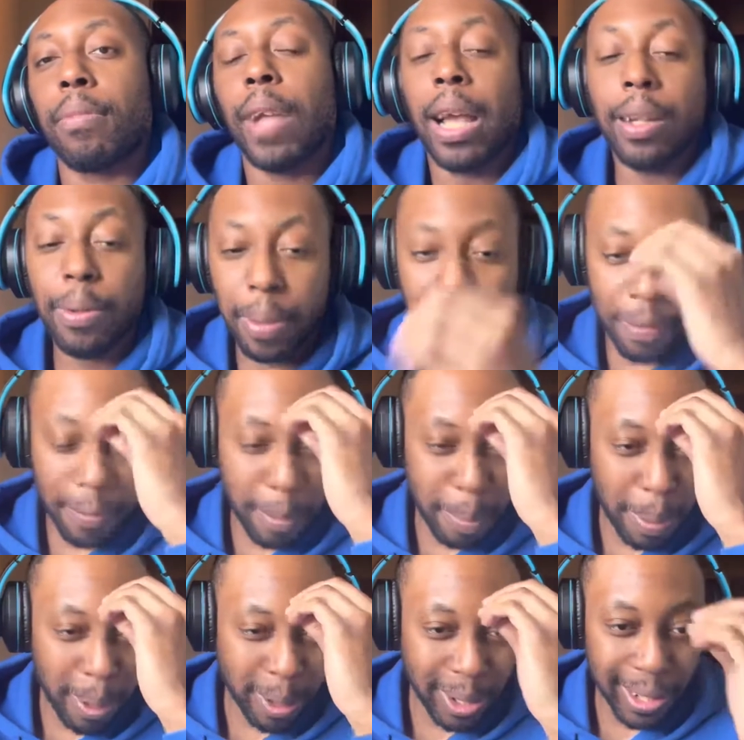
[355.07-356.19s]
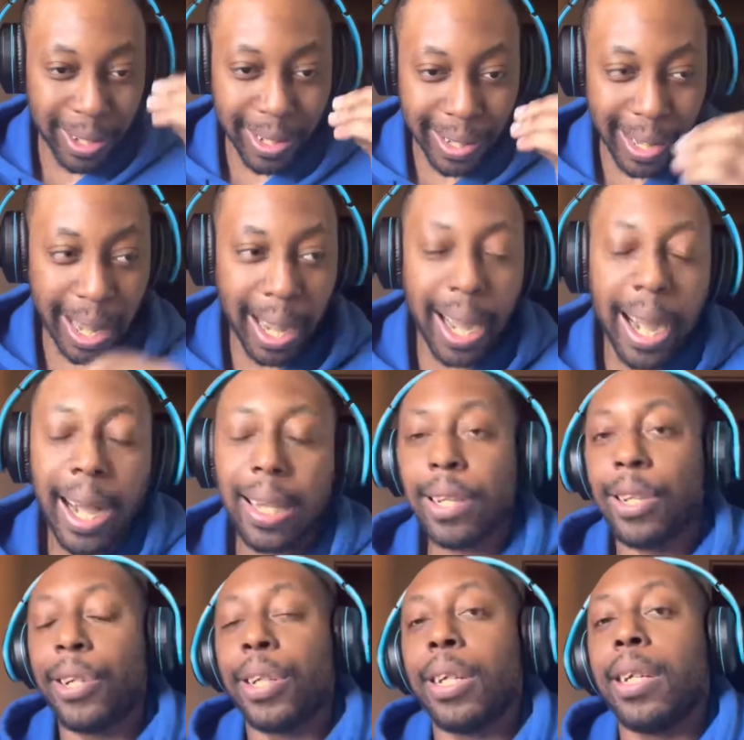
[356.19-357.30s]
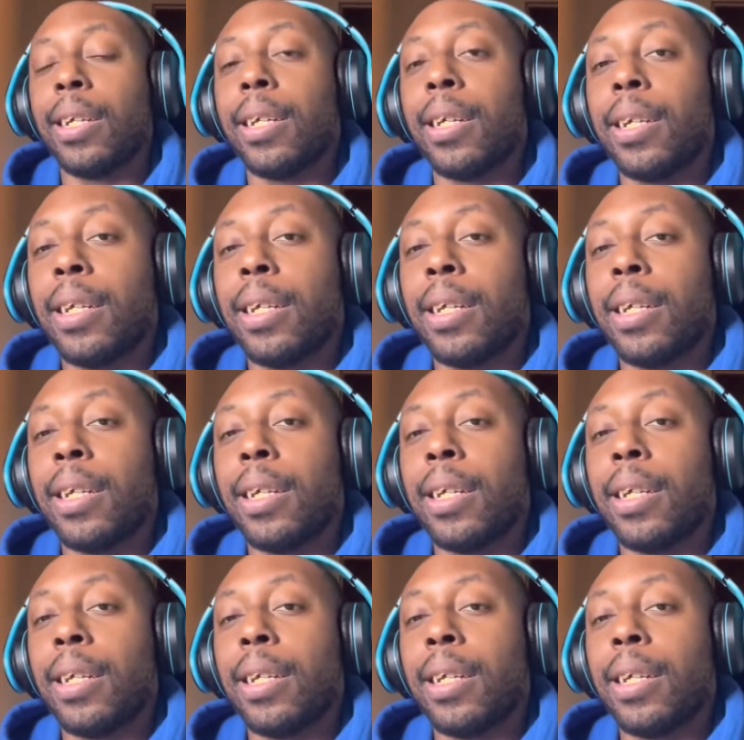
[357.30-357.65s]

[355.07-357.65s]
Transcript: And if the person's psychology